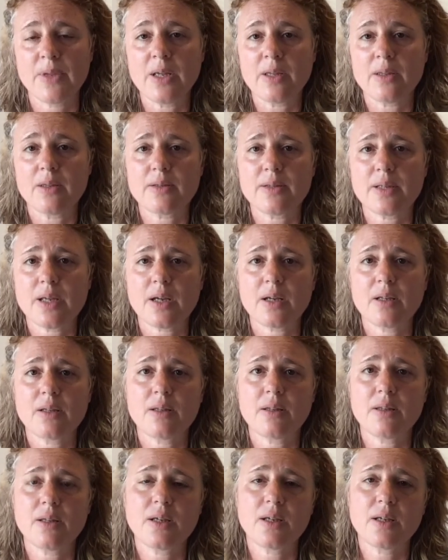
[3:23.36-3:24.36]
The
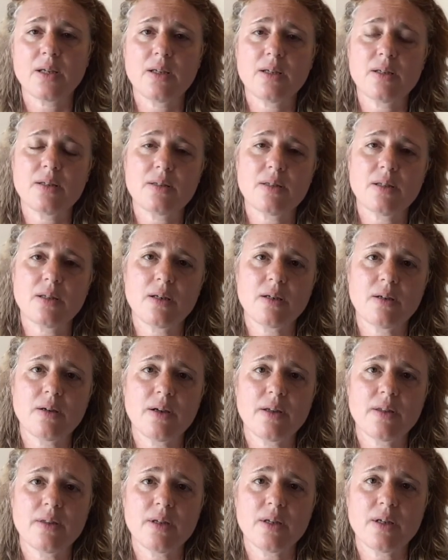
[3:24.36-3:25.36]
second thing is that
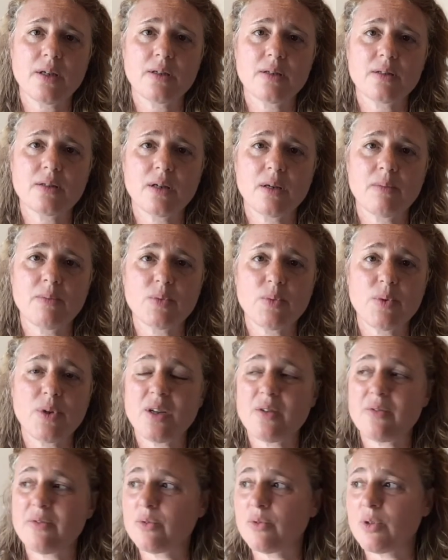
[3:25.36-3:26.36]
I think at times we
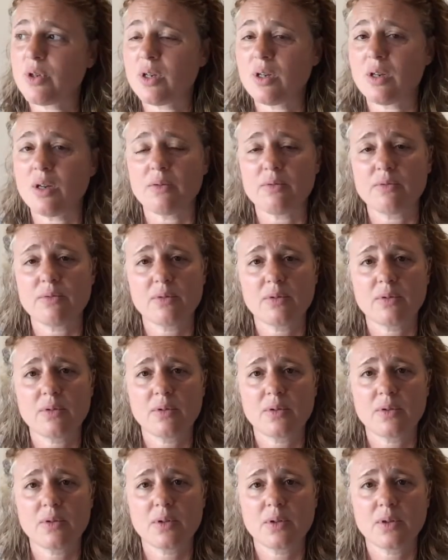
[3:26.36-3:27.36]
don't feel good enough.
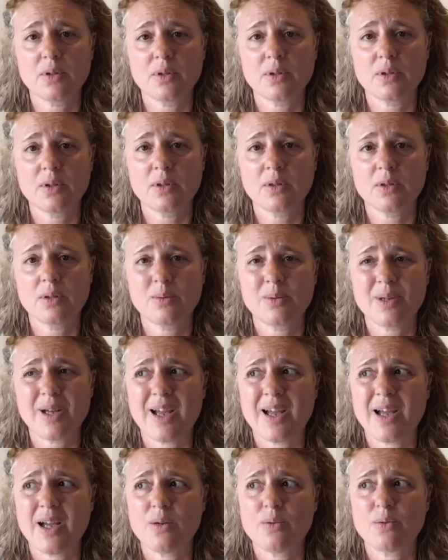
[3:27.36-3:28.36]

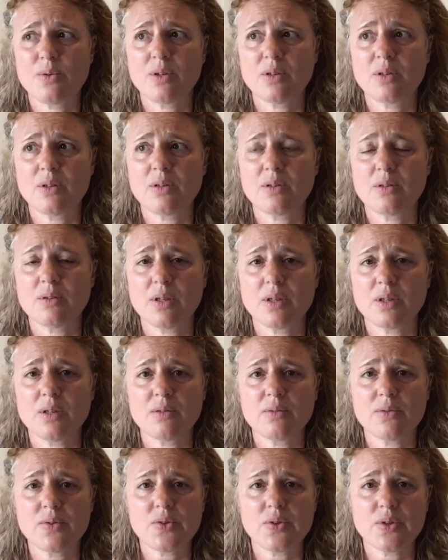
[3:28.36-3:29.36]
How can God
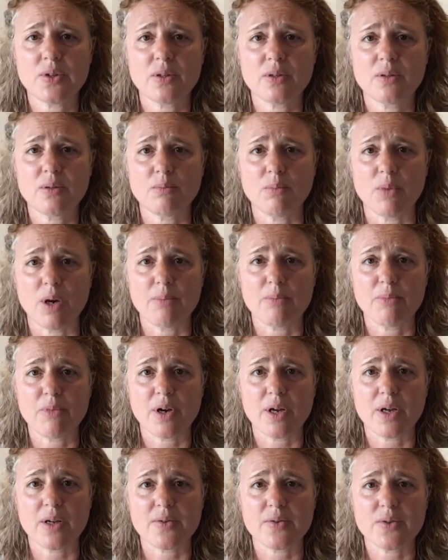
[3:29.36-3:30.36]
answer my
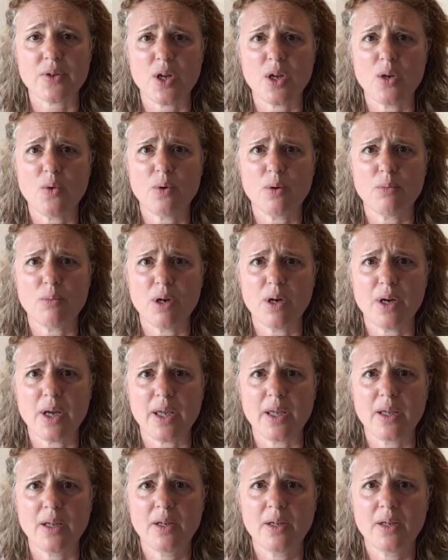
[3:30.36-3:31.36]
prayers? Who am I
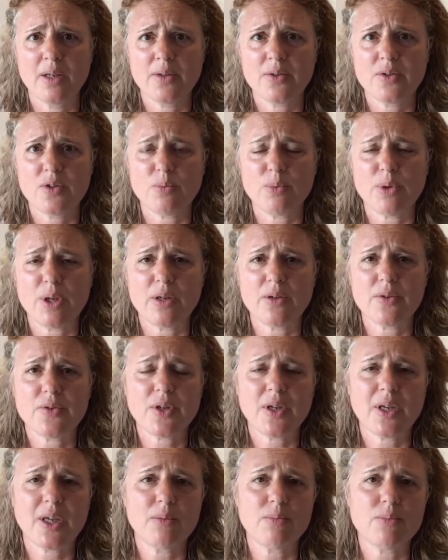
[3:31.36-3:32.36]
to be
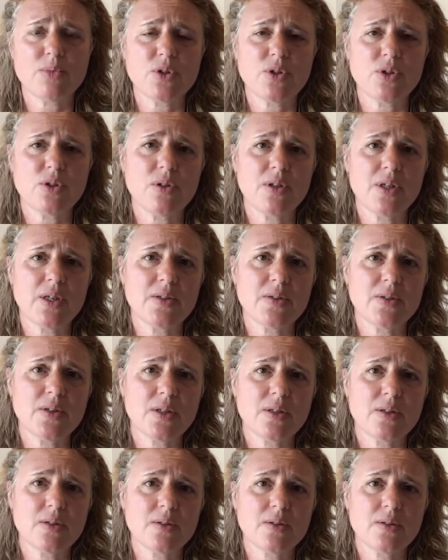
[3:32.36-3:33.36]
asking Him to do these things?